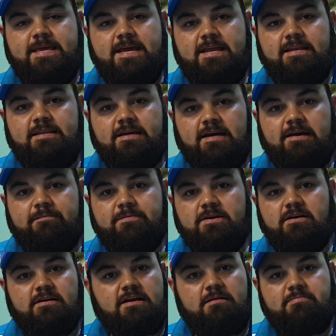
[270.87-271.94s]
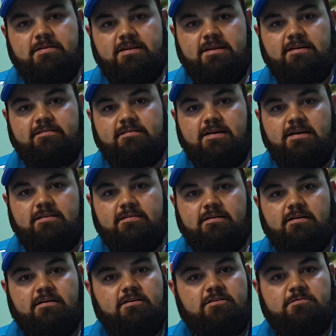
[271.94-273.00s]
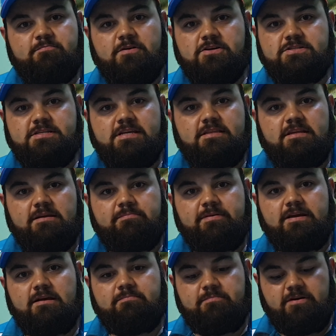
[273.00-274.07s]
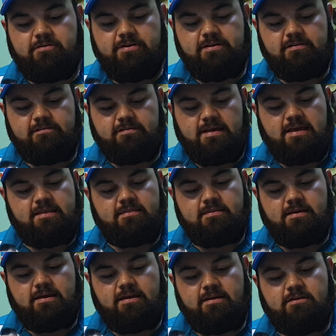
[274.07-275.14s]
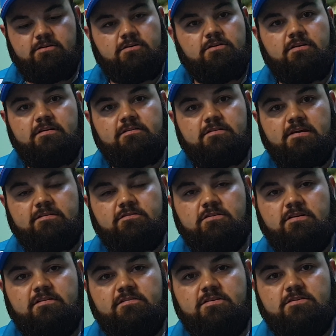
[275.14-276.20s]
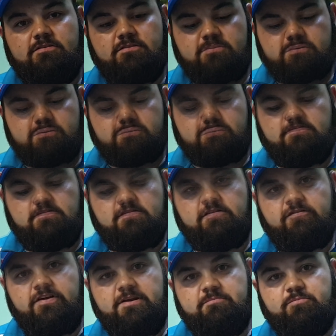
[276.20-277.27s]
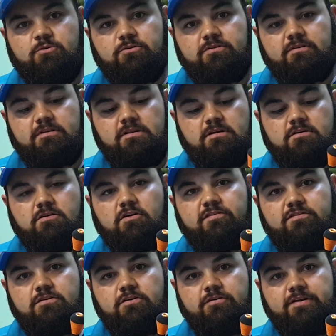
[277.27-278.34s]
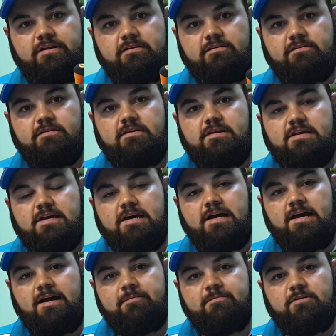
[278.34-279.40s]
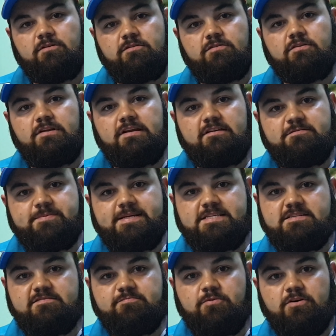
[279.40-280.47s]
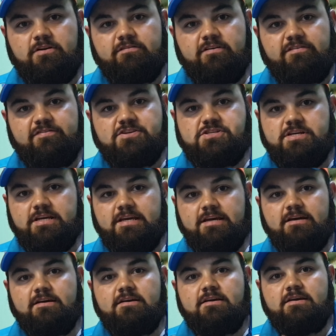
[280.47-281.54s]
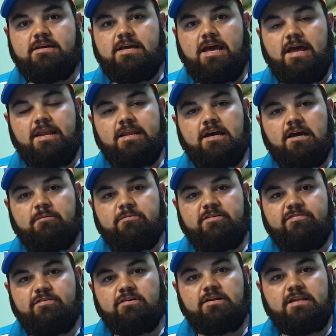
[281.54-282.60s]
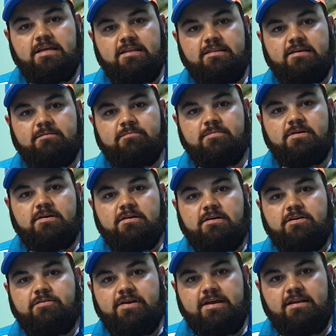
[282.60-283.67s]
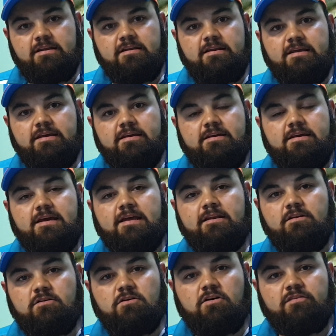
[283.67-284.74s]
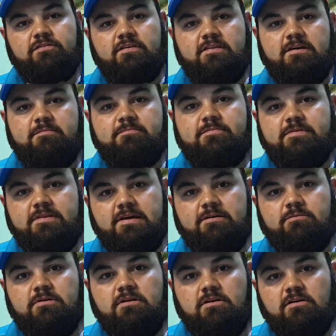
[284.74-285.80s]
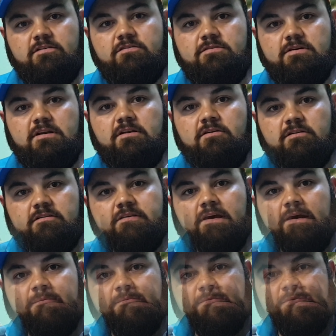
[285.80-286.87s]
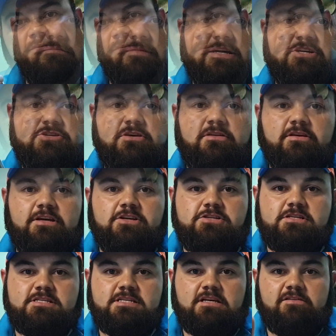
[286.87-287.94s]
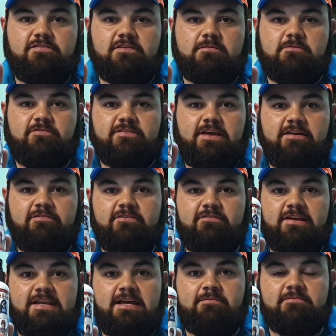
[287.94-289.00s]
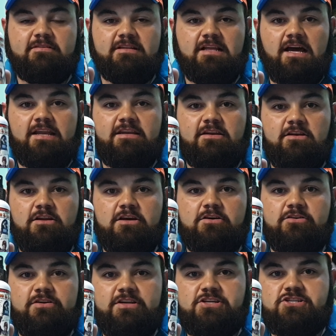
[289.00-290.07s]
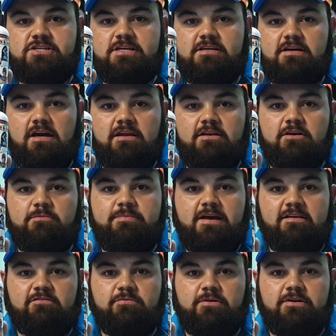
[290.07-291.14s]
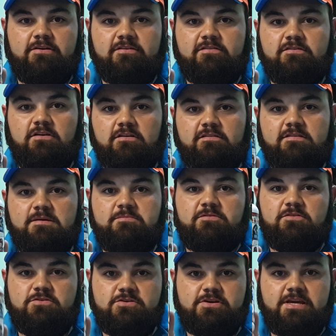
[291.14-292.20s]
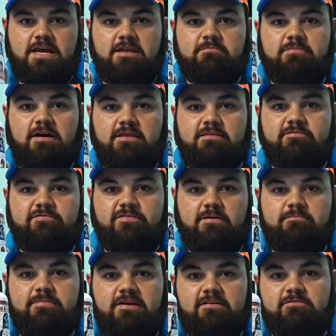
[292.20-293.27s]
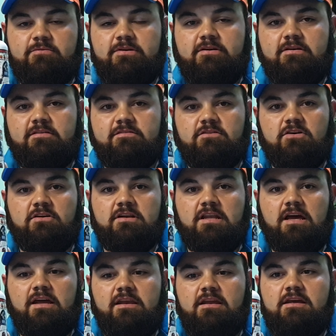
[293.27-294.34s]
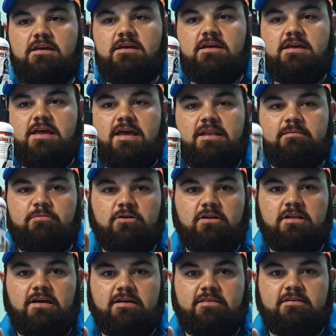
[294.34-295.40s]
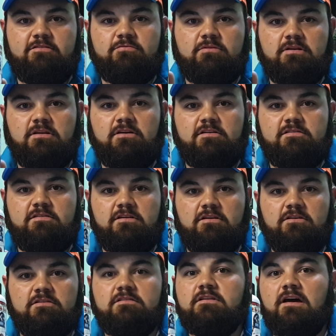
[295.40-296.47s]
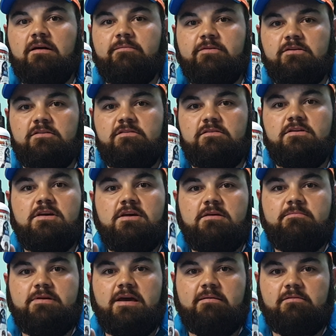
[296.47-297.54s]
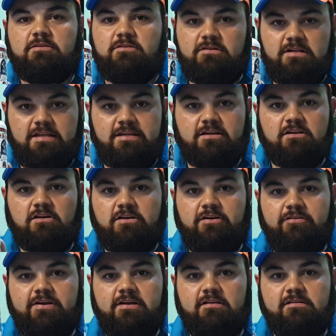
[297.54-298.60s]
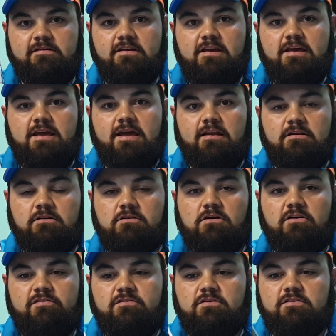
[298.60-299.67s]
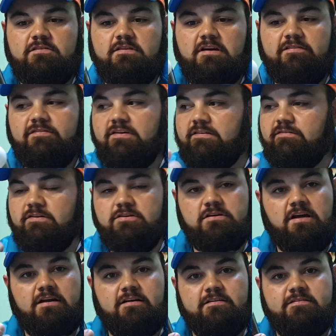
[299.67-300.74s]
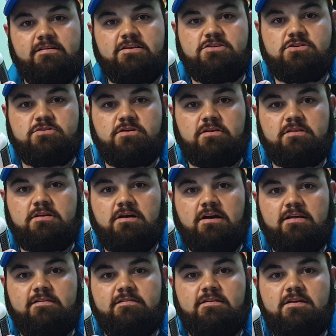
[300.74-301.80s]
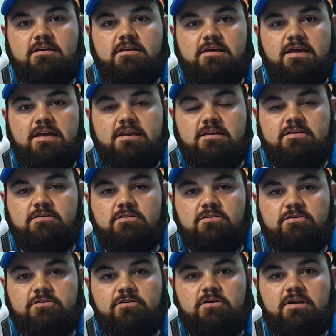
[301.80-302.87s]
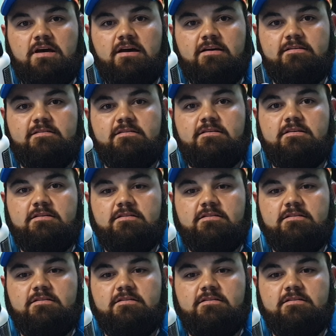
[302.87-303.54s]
And yeah, a couple of days later I go to Postnet and I pick up my reels, and they're as good as new. It's also very important, look after your reels. Also an expensive part of our fishing gear, and if you clean them regularly and look after them, they will last you a long time. So make sure to get yourself some of Kevin Rename's line and lure conditioner. I know Bass Warehouse stocks them, so you can buy them from Bass Warehouse online, and a bottle like this will last a long time. You'll be able to clean a lot of reels and look after your stuff, even like I said, your rod guides and your rod eyes.